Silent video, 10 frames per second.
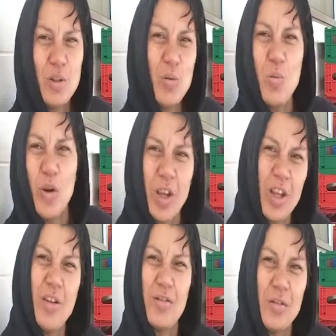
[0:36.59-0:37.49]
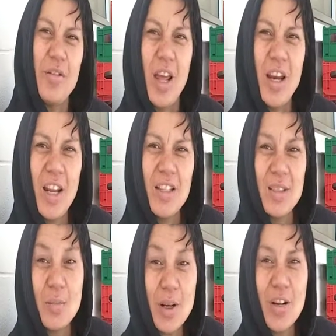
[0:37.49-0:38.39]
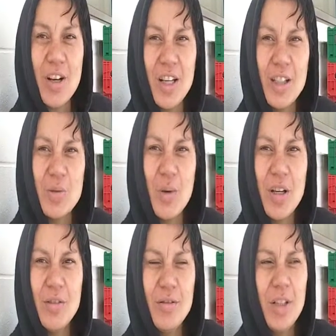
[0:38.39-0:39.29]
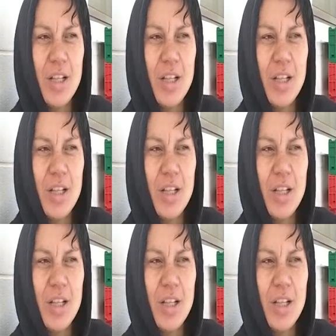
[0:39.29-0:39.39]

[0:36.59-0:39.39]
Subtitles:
working through that as a marae as well,